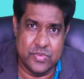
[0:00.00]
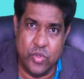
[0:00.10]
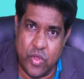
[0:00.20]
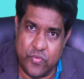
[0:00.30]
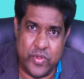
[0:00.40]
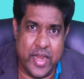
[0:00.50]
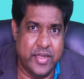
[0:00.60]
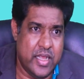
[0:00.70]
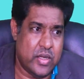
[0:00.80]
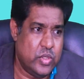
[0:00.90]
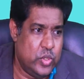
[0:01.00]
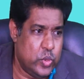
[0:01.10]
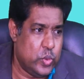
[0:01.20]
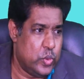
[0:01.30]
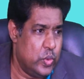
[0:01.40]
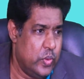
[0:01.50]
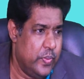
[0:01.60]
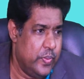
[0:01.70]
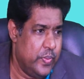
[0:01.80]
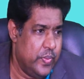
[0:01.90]
Go for ITR2.
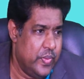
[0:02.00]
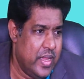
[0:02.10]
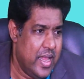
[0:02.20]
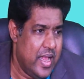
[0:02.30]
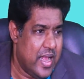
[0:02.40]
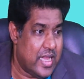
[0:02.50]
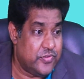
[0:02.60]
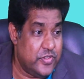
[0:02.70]
Has